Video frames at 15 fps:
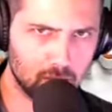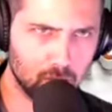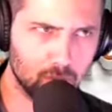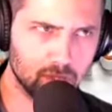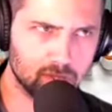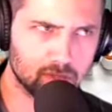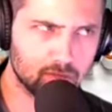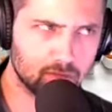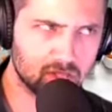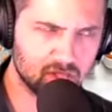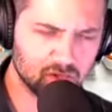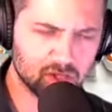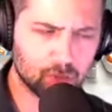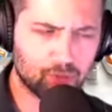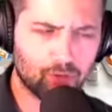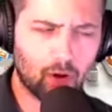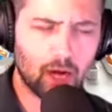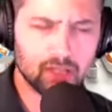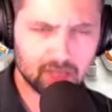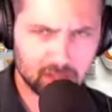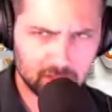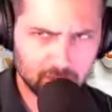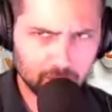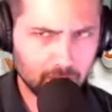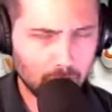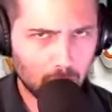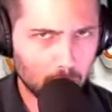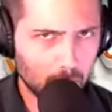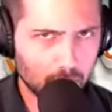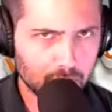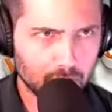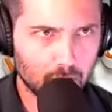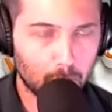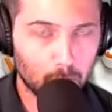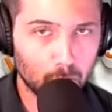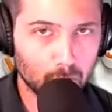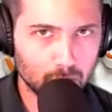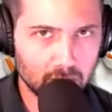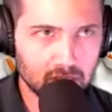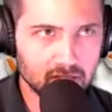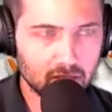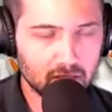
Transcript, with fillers: who is still surprisingly available in a number of leagues.